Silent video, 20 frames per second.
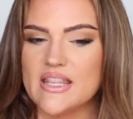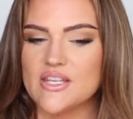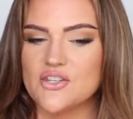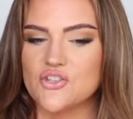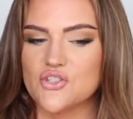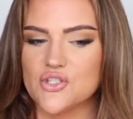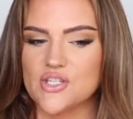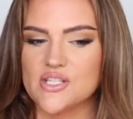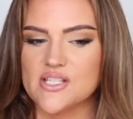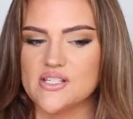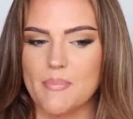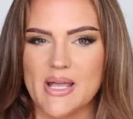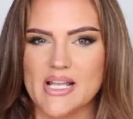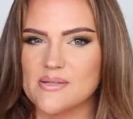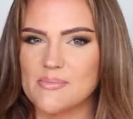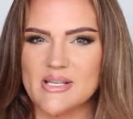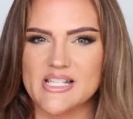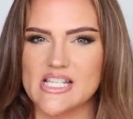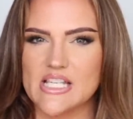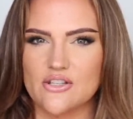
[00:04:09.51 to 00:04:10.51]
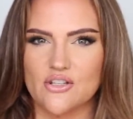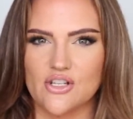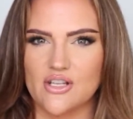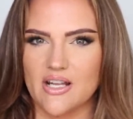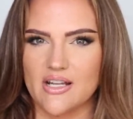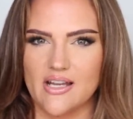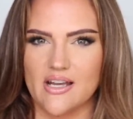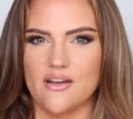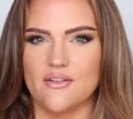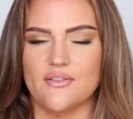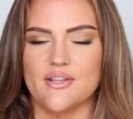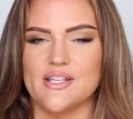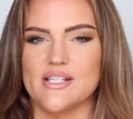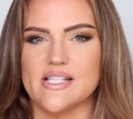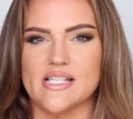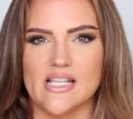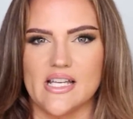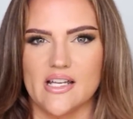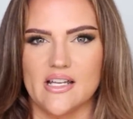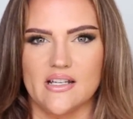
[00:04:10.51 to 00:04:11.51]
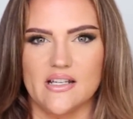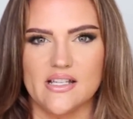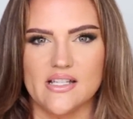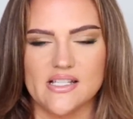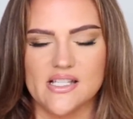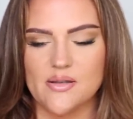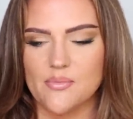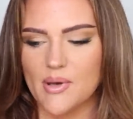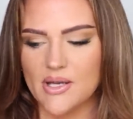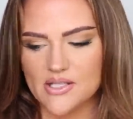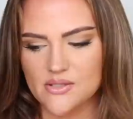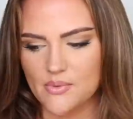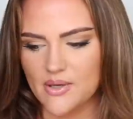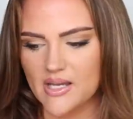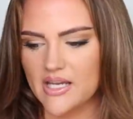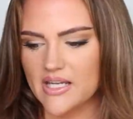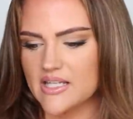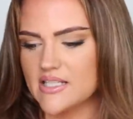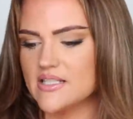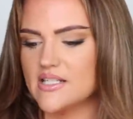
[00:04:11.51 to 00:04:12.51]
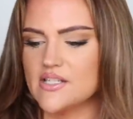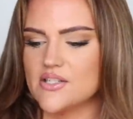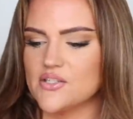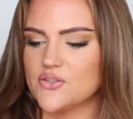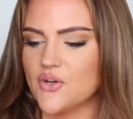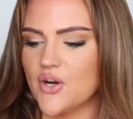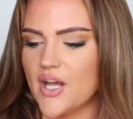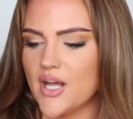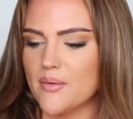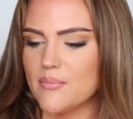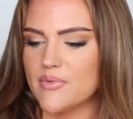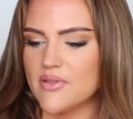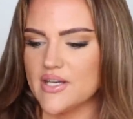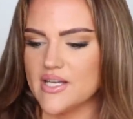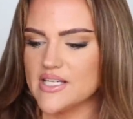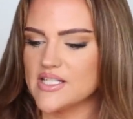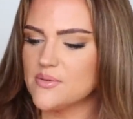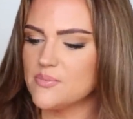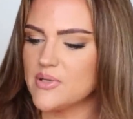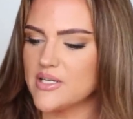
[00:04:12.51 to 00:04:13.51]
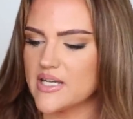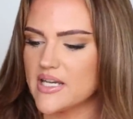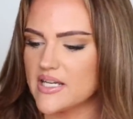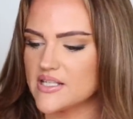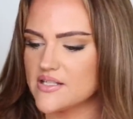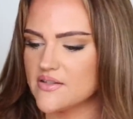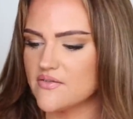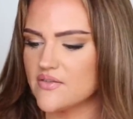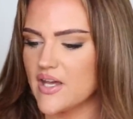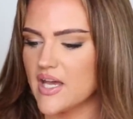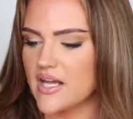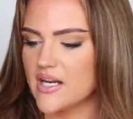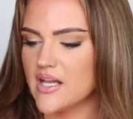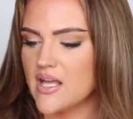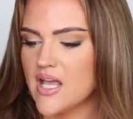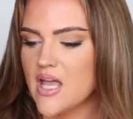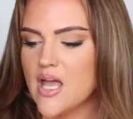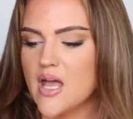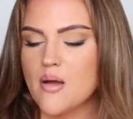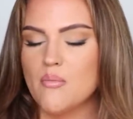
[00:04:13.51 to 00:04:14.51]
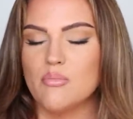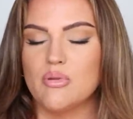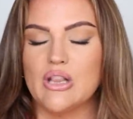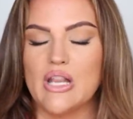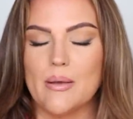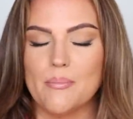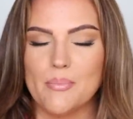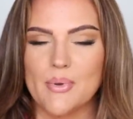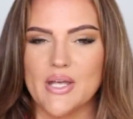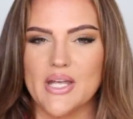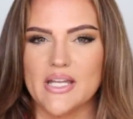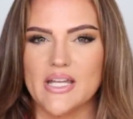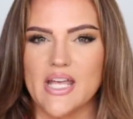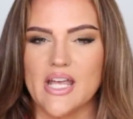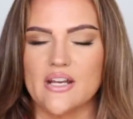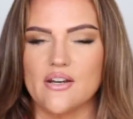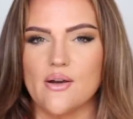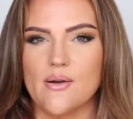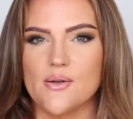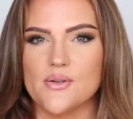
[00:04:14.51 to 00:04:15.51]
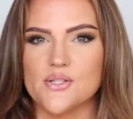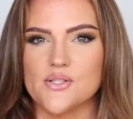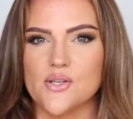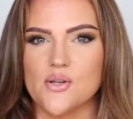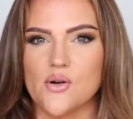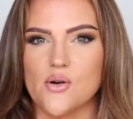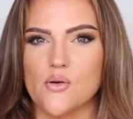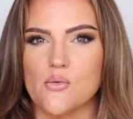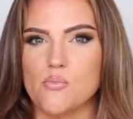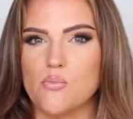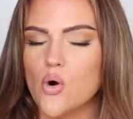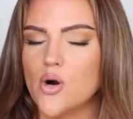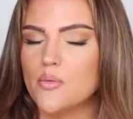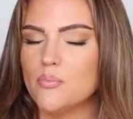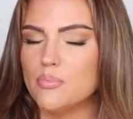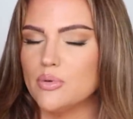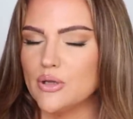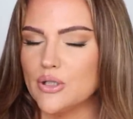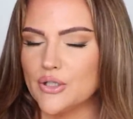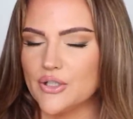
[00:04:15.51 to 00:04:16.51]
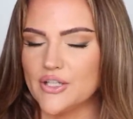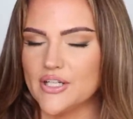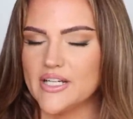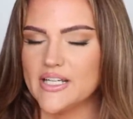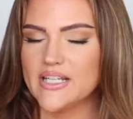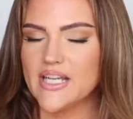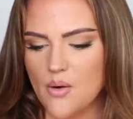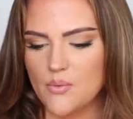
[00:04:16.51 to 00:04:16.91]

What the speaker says: This just makes my skin look like healthy skin. It's the best way I can describe this because of that plumping and also pore blurring.